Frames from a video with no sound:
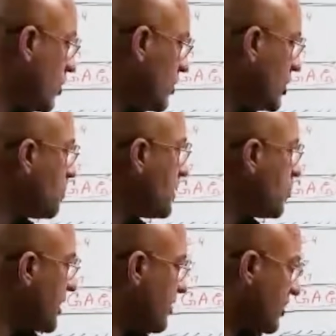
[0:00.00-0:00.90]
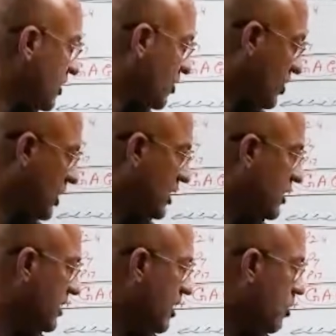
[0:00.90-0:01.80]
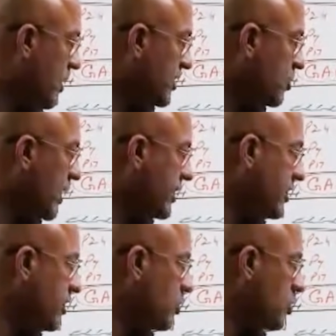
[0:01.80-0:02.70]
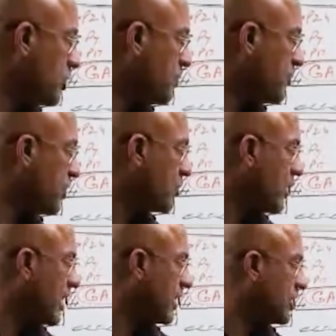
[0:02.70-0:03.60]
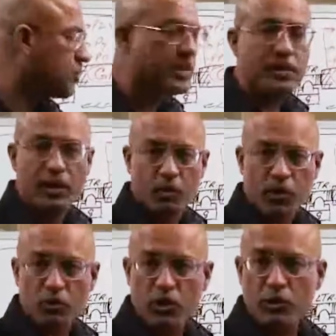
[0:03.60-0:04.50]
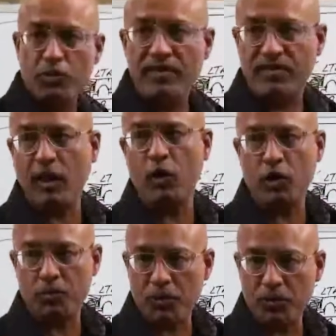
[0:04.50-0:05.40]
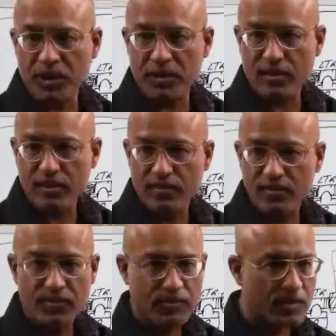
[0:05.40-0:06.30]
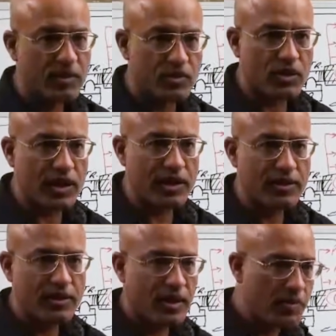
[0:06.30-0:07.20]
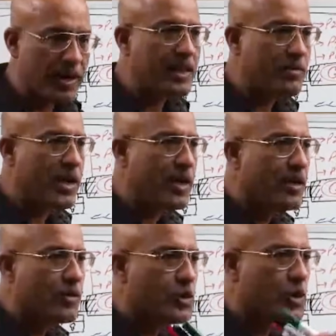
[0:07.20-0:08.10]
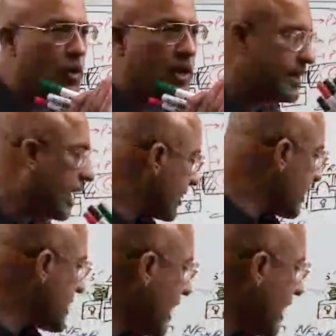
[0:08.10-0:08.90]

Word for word: GP160 was divided into GP41 and GP120 by cellular protease is that right but anyway, we only target